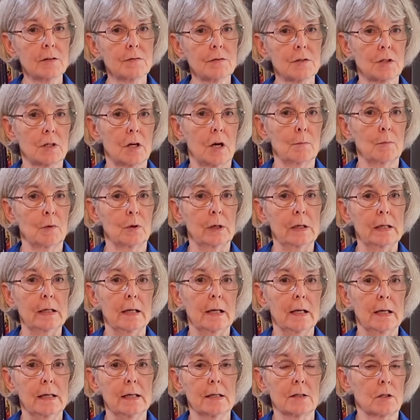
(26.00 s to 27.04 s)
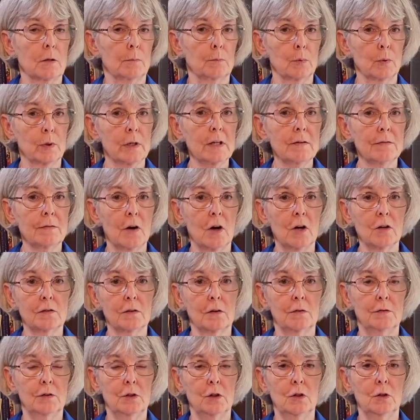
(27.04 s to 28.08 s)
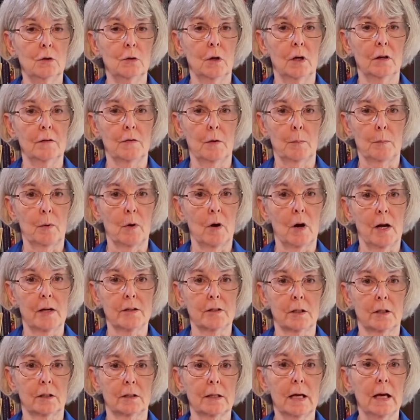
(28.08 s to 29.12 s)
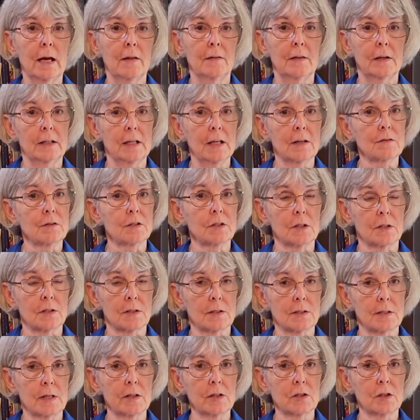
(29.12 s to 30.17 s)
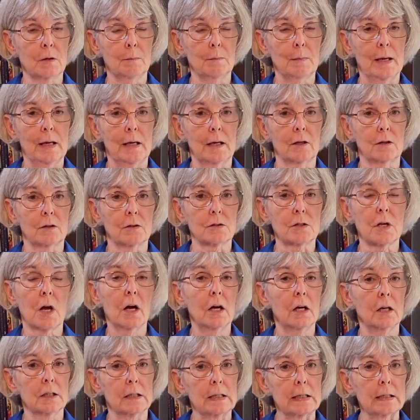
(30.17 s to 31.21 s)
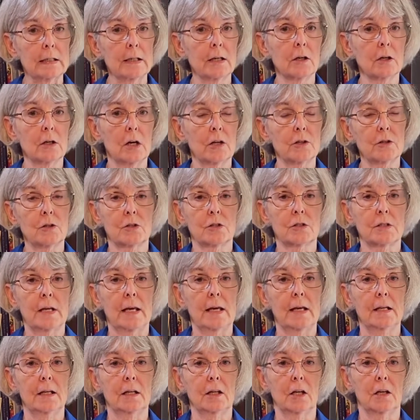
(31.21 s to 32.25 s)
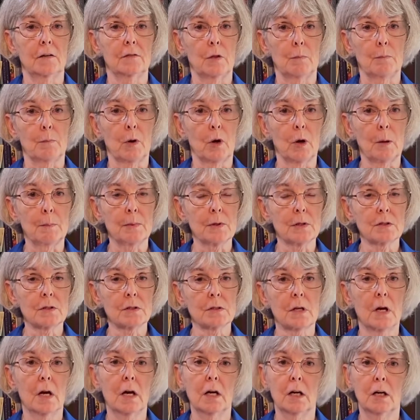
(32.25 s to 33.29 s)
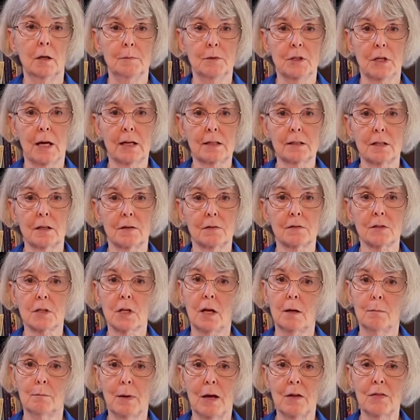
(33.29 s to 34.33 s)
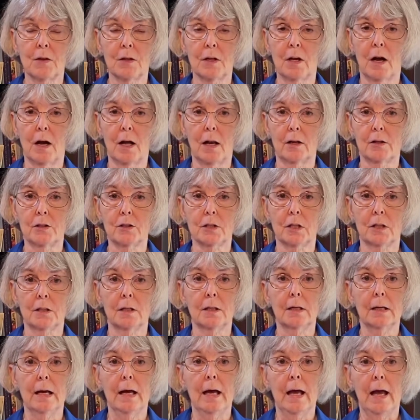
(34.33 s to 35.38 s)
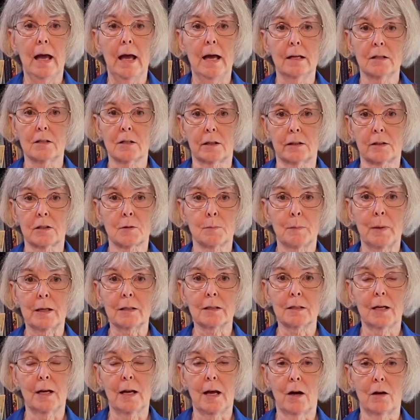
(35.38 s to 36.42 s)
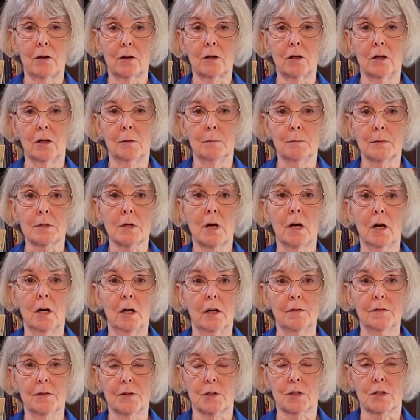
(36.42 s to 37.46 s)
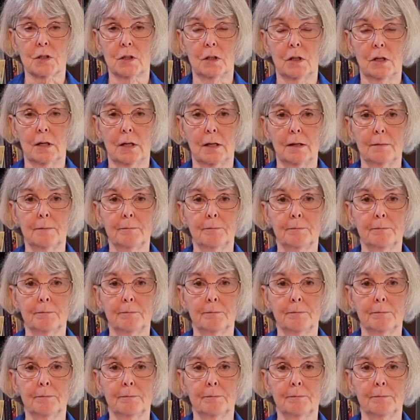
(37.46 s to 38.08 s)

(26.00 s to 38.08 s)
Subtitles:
summary is a brief overview of the project that gives decision makers a clear understanding of the purpose, objectives, methodology, and expected outcomes of the study.